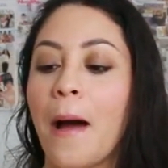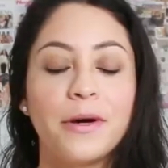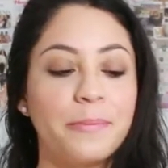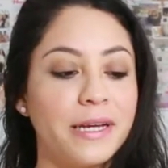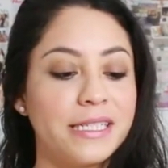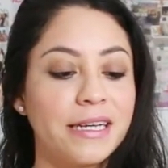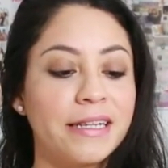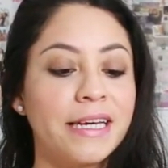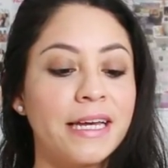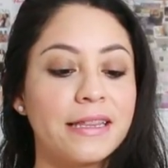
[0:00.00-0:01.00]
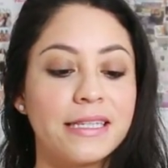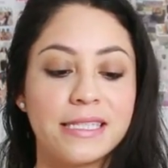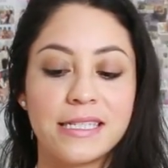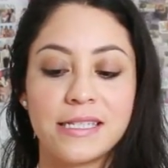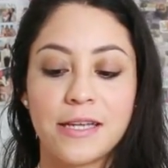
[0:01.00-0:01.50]
But basically
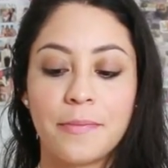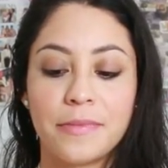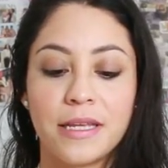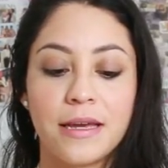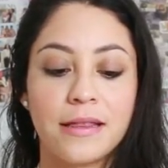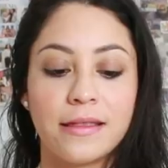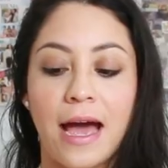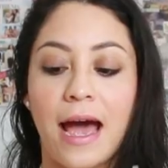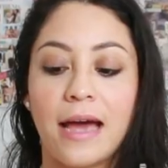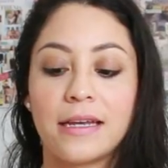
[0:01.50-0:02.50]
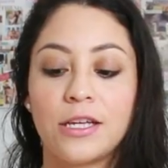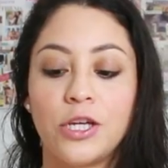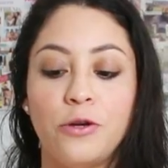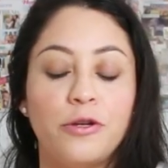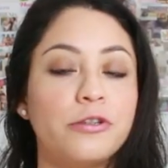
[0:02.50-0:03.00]
this is something that
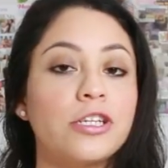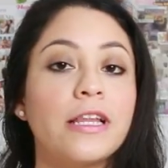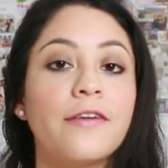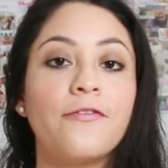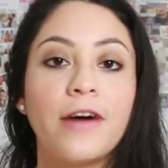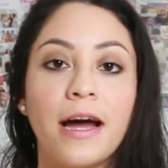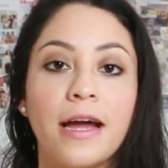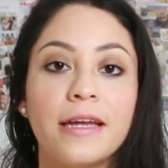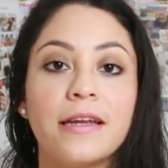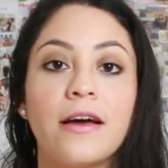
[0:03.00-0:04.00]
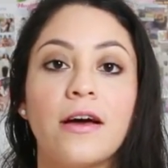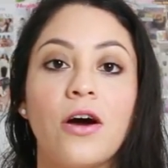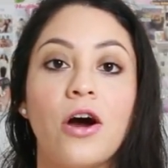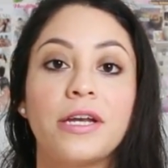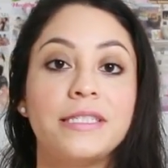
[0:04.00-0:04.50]
you usually find
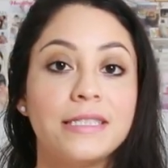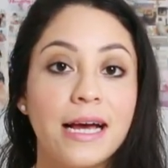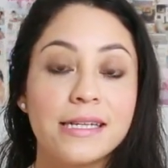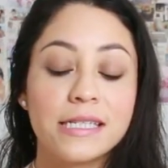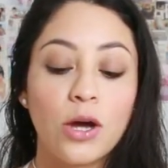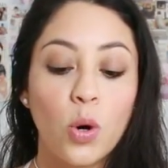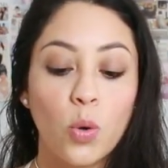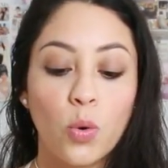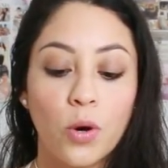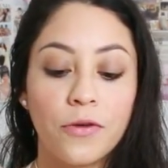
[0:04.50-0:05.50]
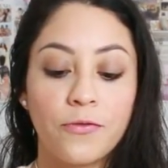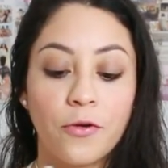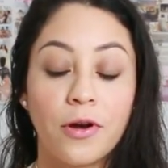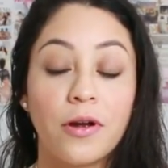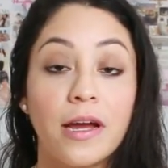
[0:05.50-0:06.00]
on a desk or
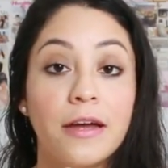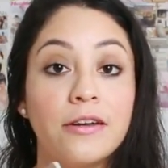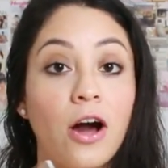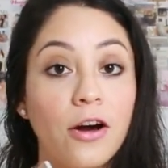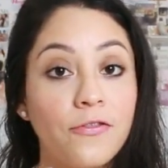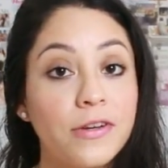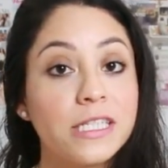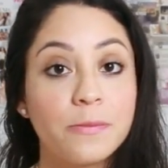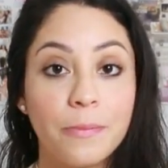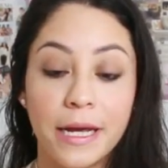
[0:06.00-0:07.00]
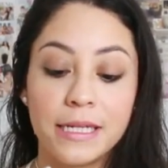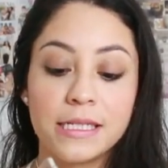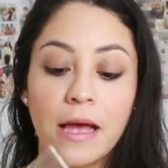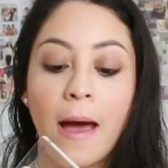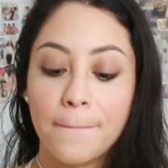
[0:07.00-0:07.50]
for an office
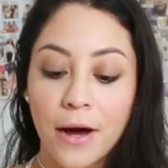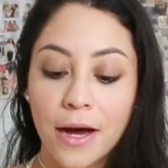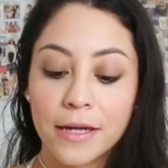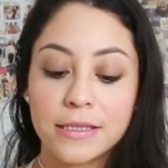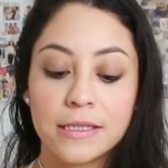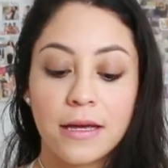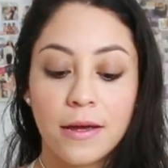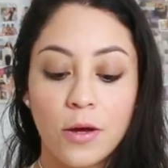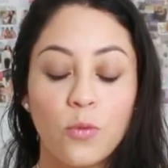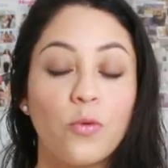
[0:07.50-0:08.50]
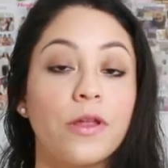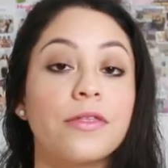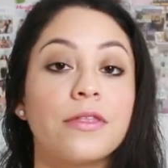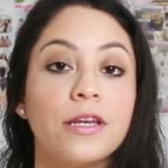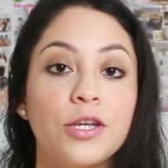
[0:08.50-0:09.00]
space but
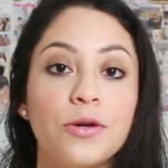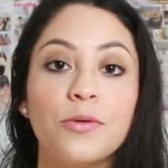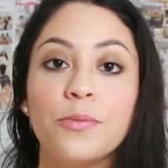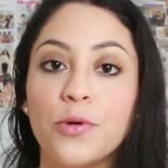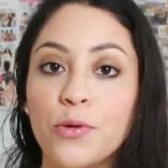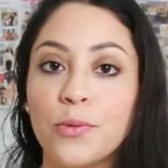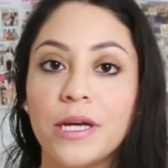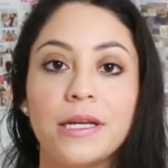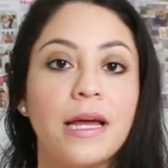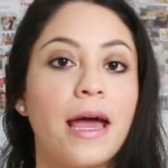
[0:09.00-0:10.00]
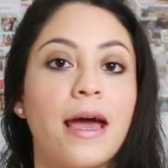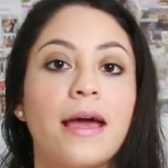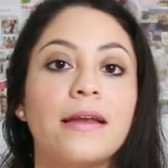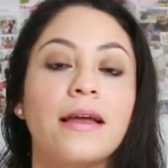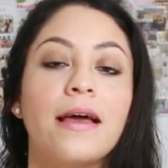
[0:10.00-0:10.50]
with the new moving
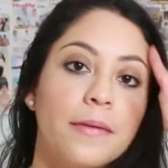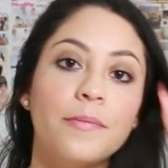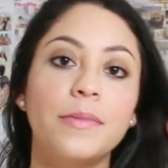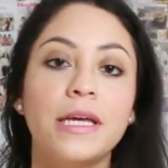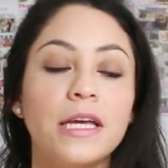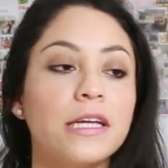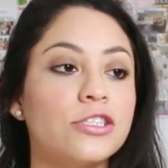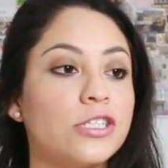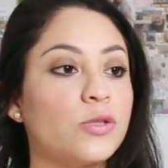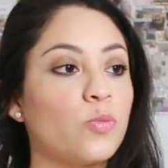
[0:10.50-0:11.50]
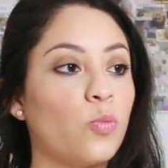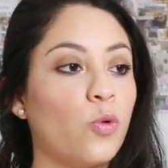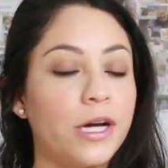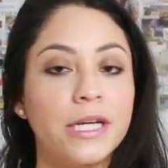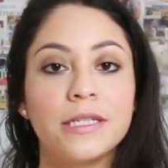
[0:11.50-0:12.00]
and me just
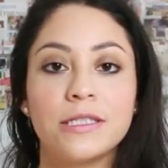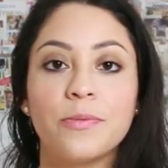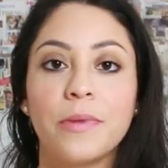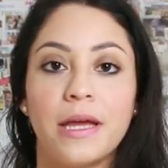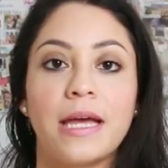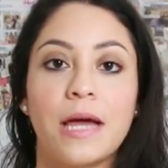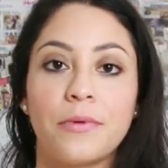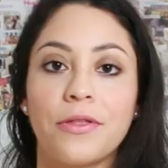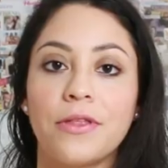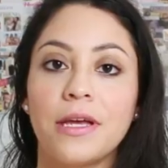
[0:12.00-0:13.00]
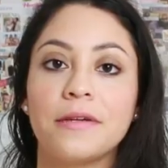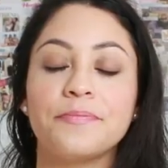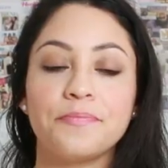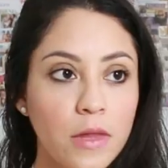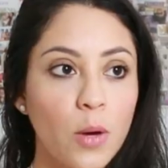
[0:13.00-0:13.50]
wanting to make everything
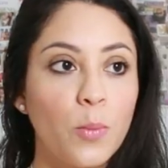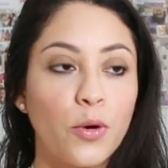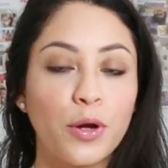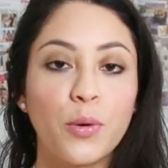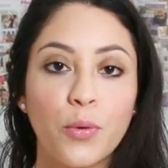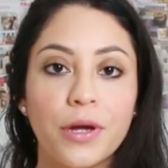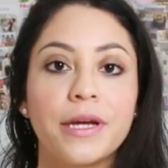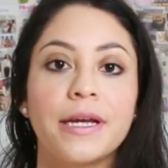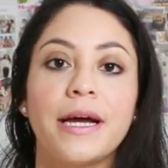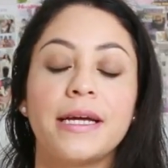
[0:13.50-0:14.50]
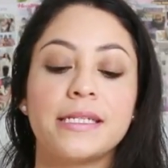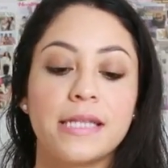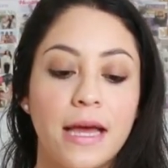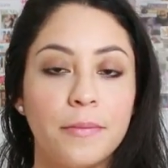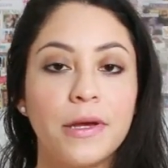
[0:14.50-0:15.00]
more organized,
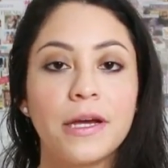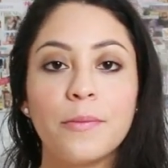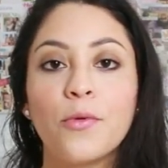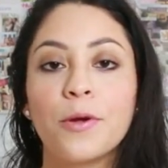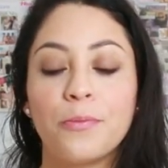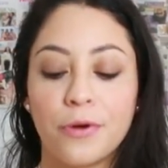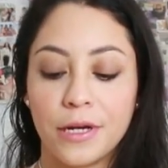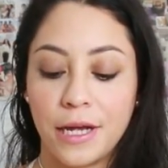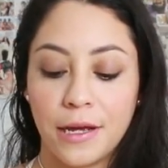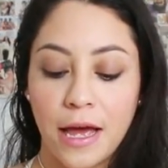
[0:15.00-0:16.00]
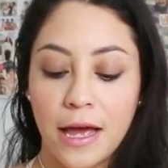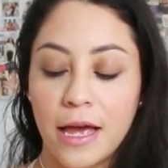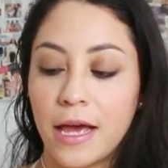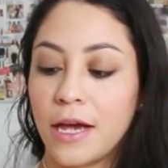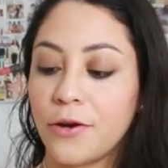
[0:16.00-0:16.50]
make it more pretty,
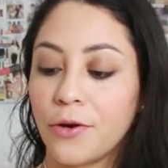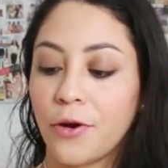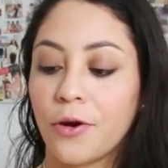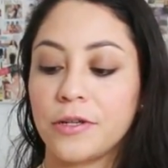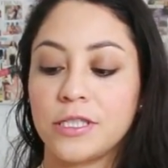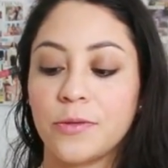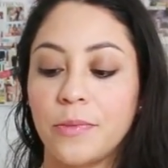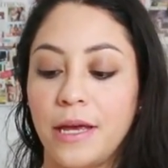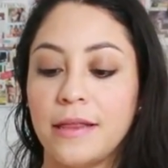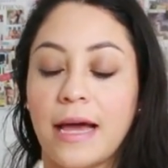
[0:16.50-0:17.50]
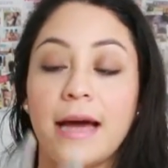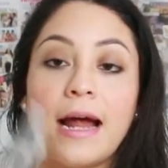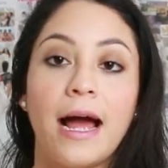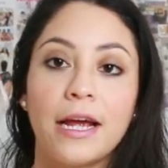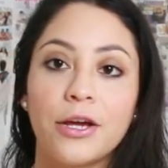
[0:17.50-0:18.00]
it occurred to me that
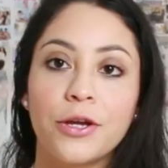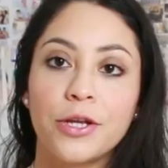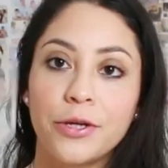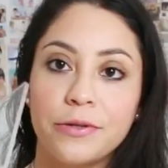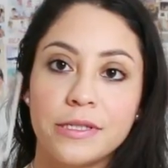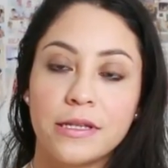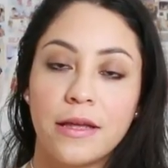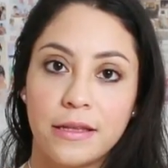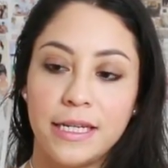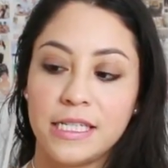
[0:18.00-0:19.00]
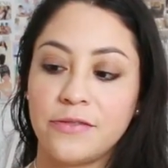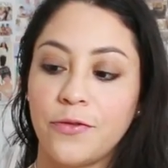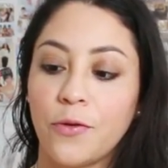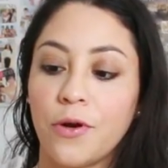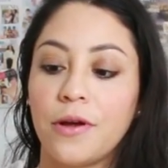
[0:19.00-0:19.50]
I could use these
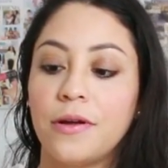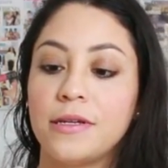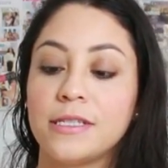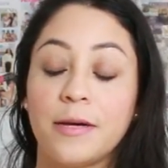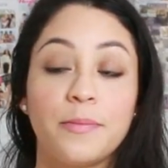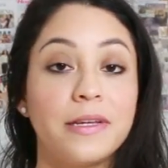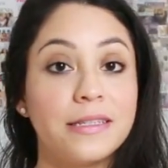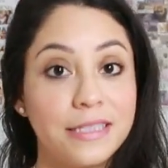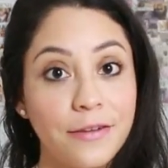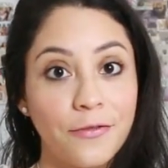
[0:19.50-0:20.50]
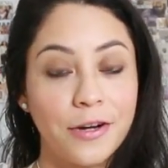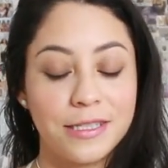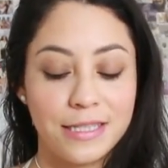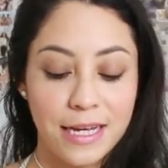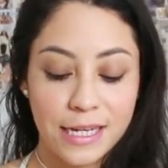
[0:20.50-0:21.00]
for something different.